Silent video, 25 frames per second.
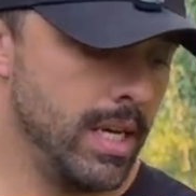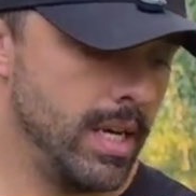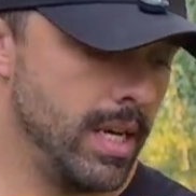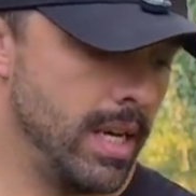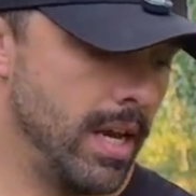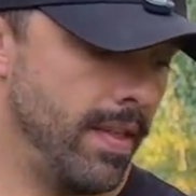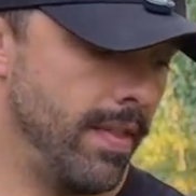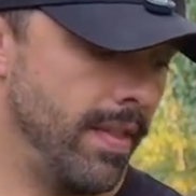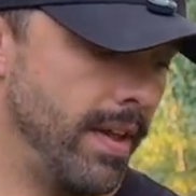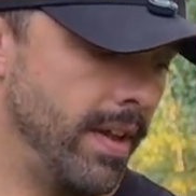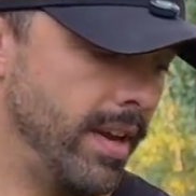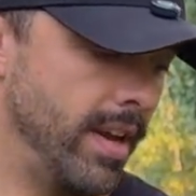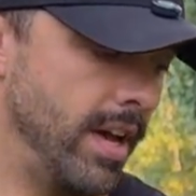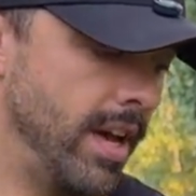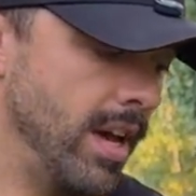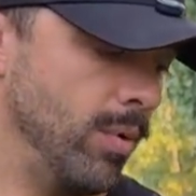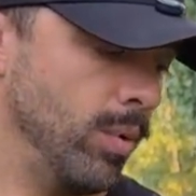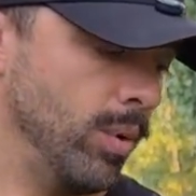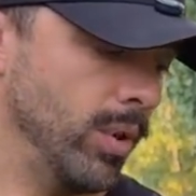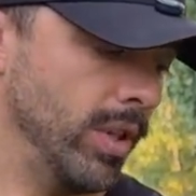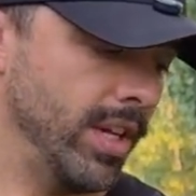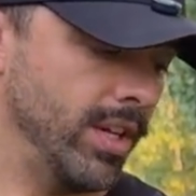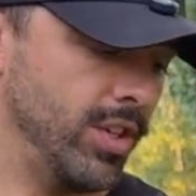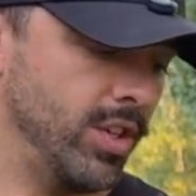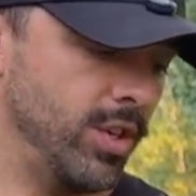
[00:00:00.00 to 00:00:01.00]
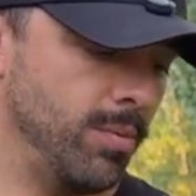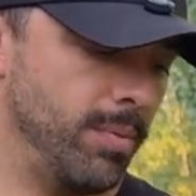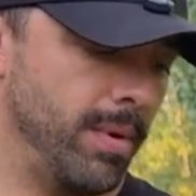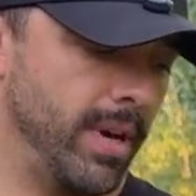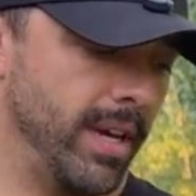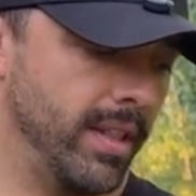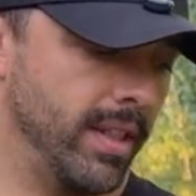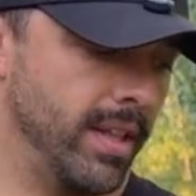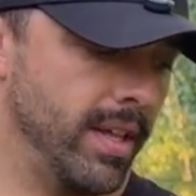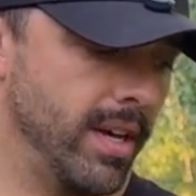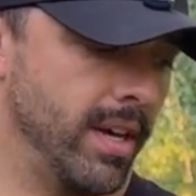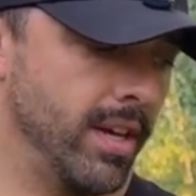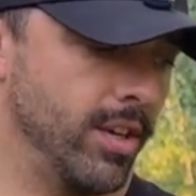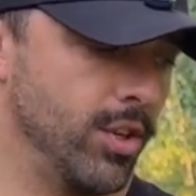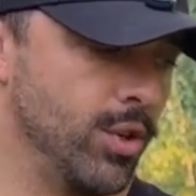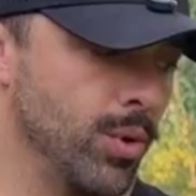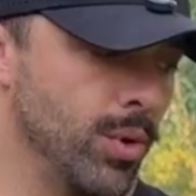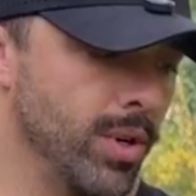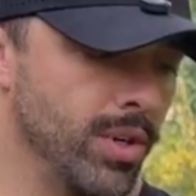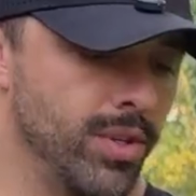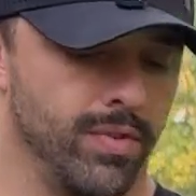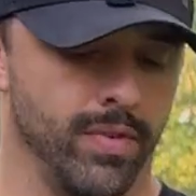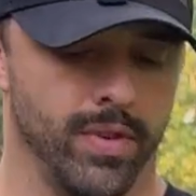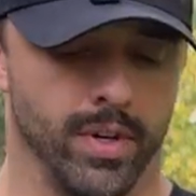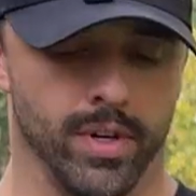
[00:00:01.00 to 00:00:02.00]
and then we'll let you make the
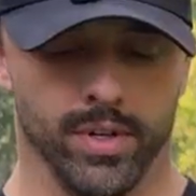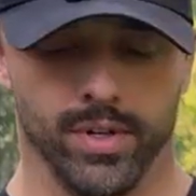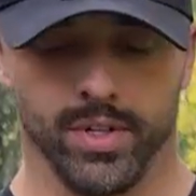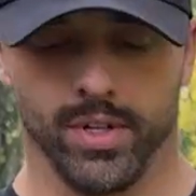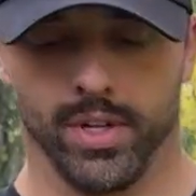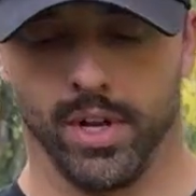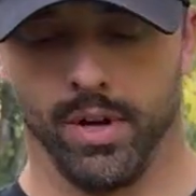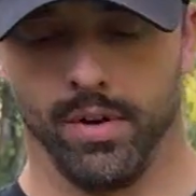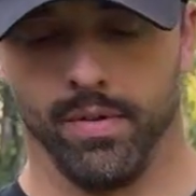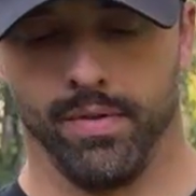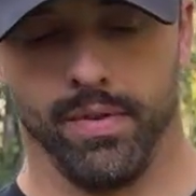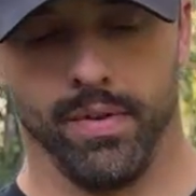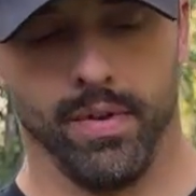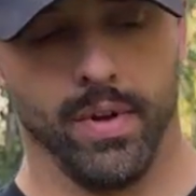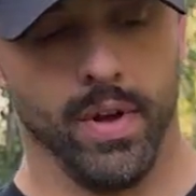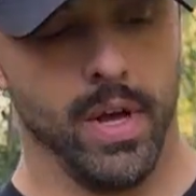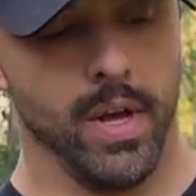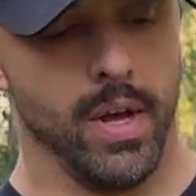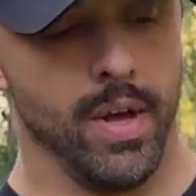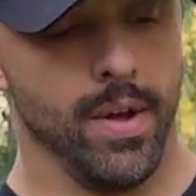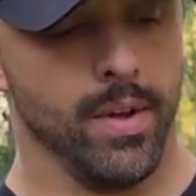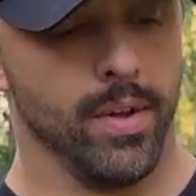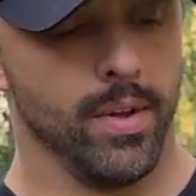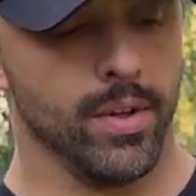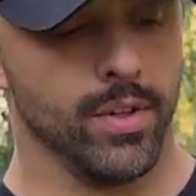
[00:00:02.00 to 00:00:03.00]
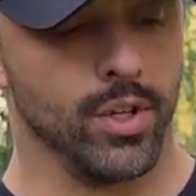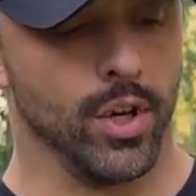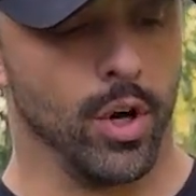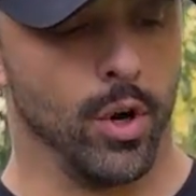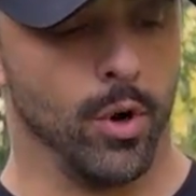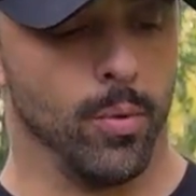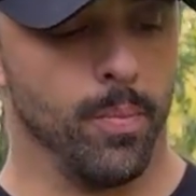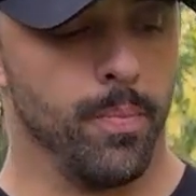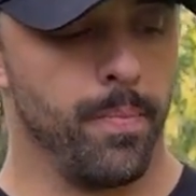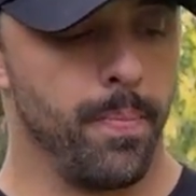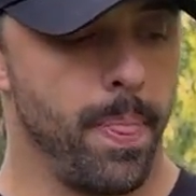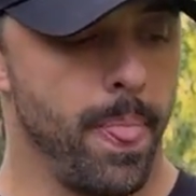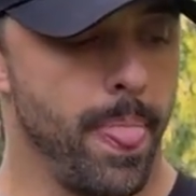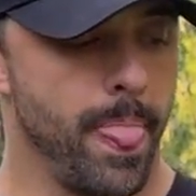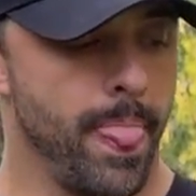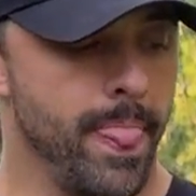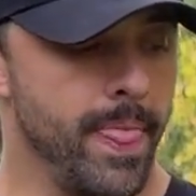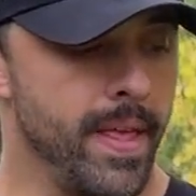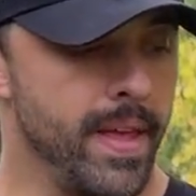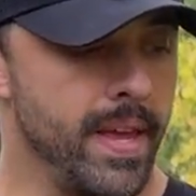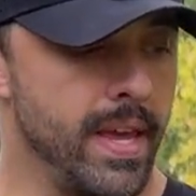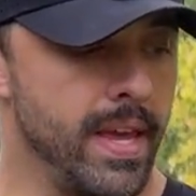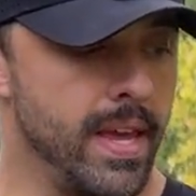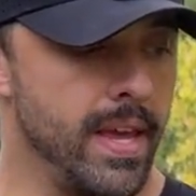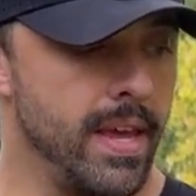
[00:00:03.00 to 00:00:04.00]
choice for yourself. So,
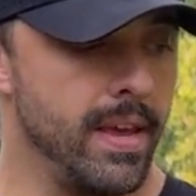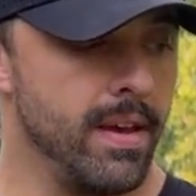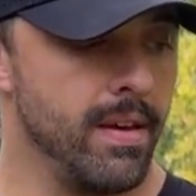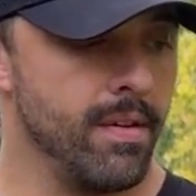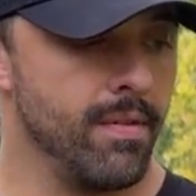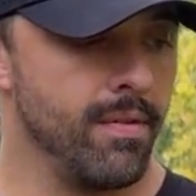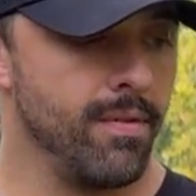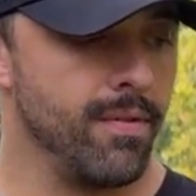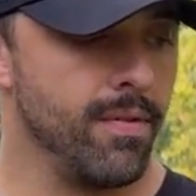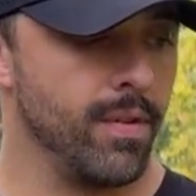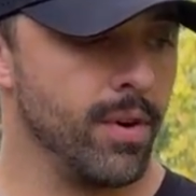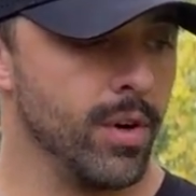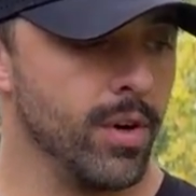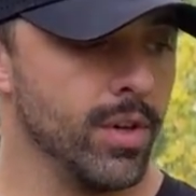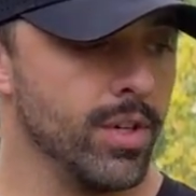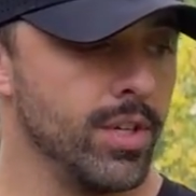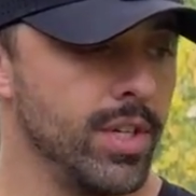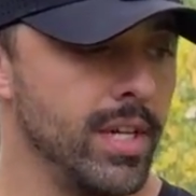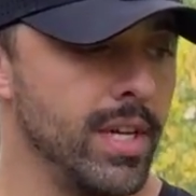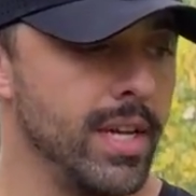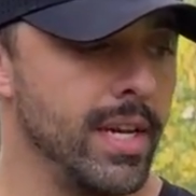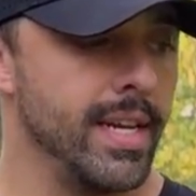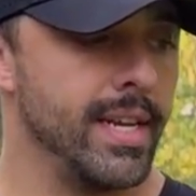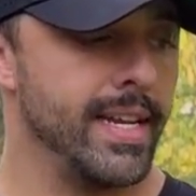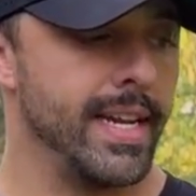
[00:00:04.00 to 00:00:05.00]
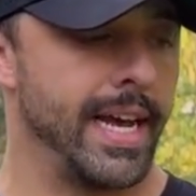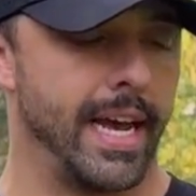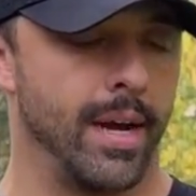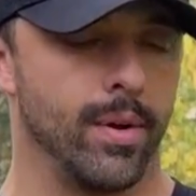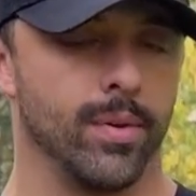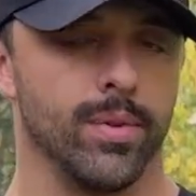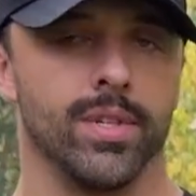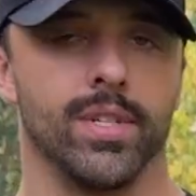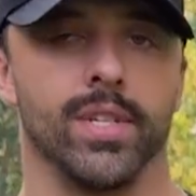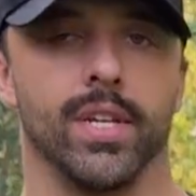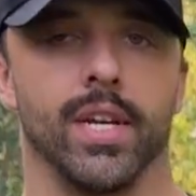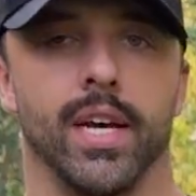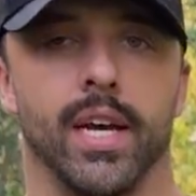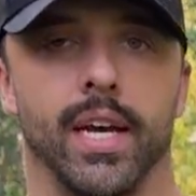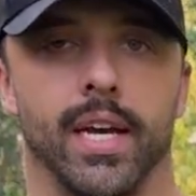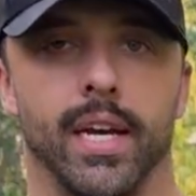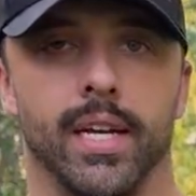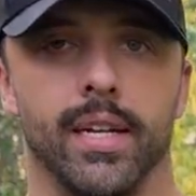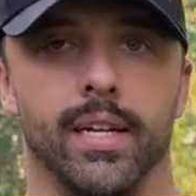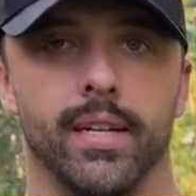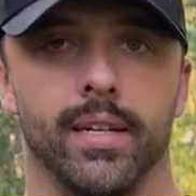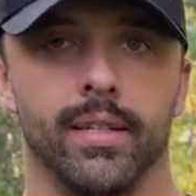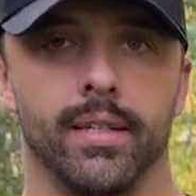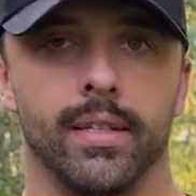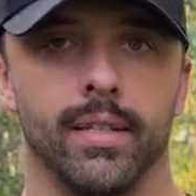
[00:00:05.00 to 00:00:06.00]
the first
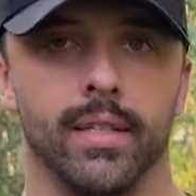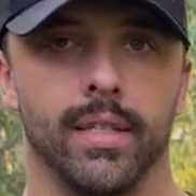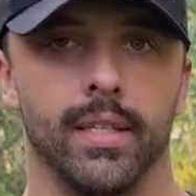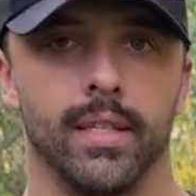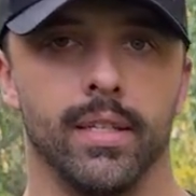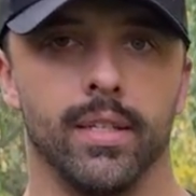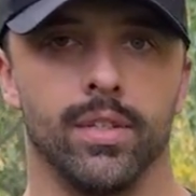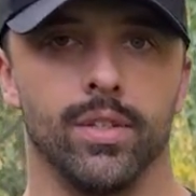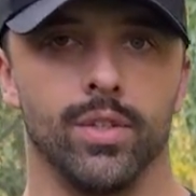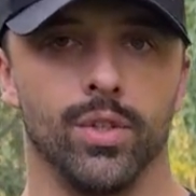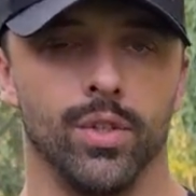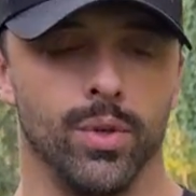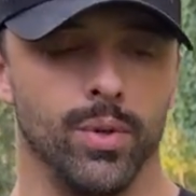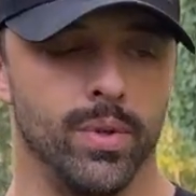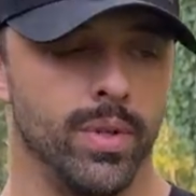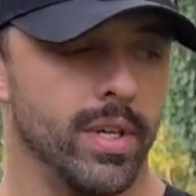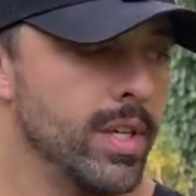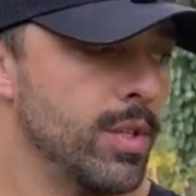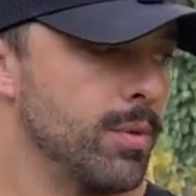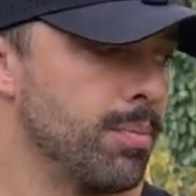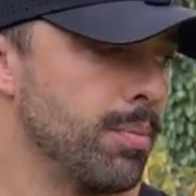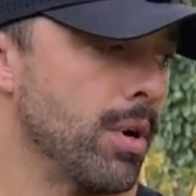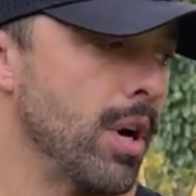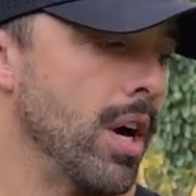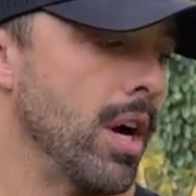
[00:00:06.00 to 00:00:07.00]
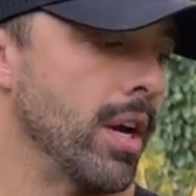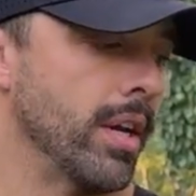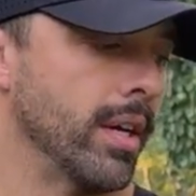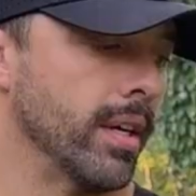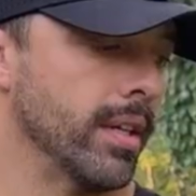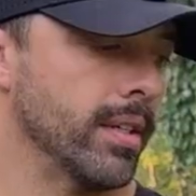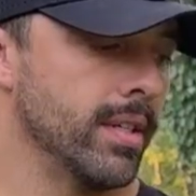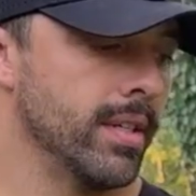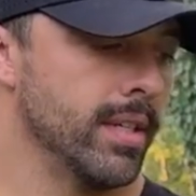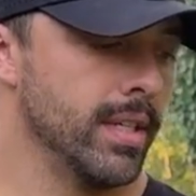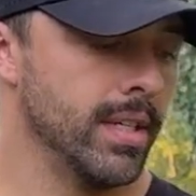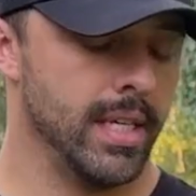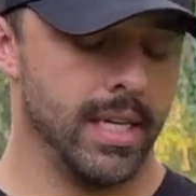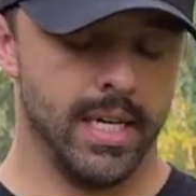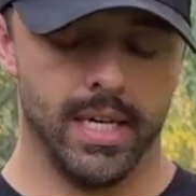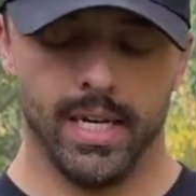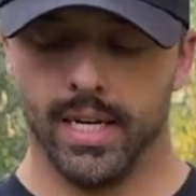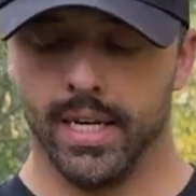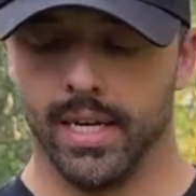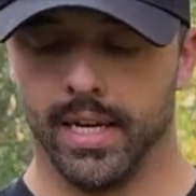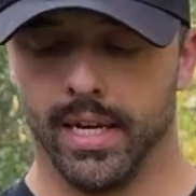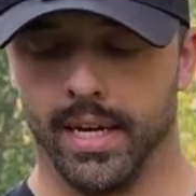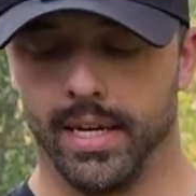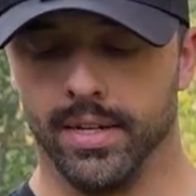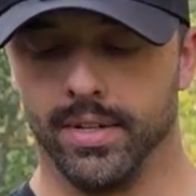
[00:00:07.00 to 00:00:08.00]
downside to this product
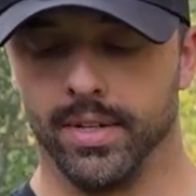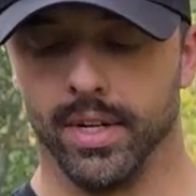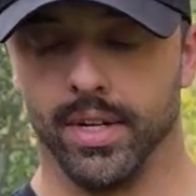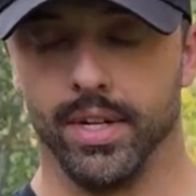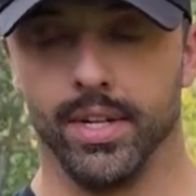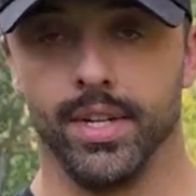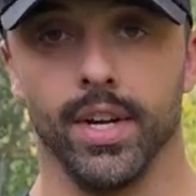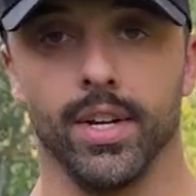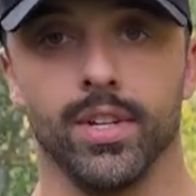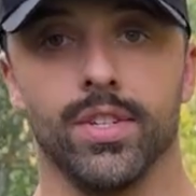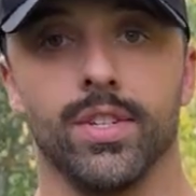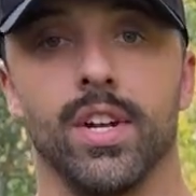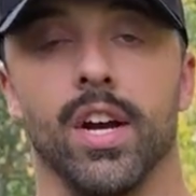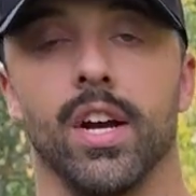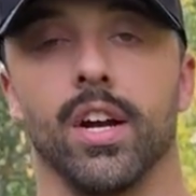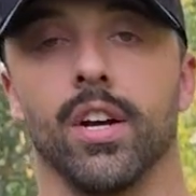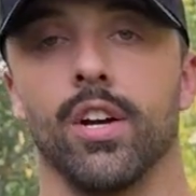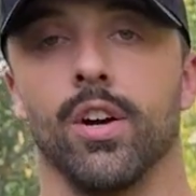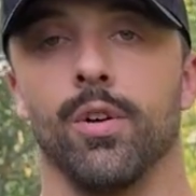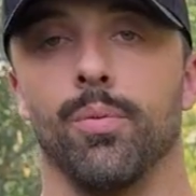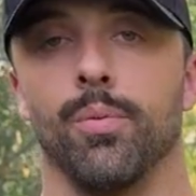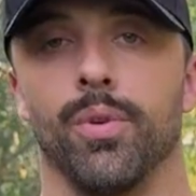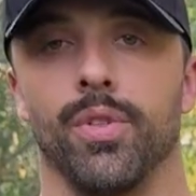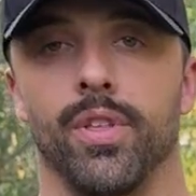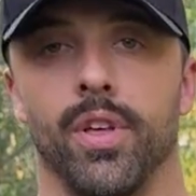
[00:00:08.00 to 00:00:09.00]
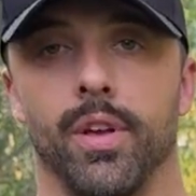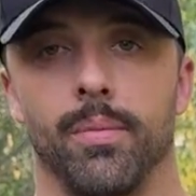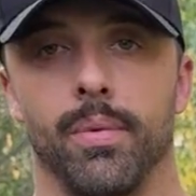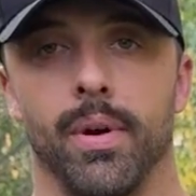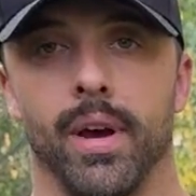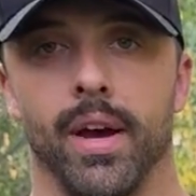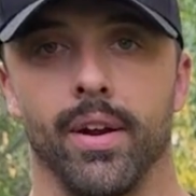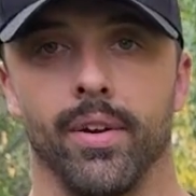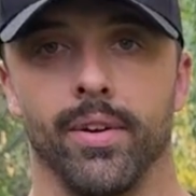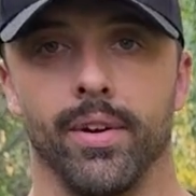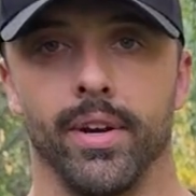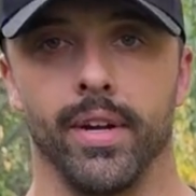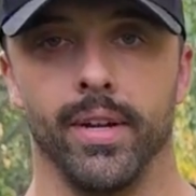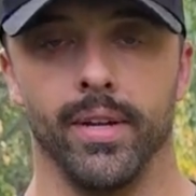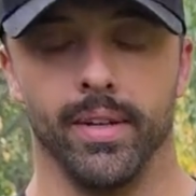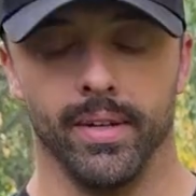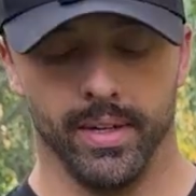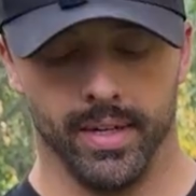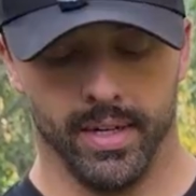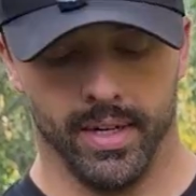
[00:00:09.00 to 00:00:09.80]
is it does not come with a battery.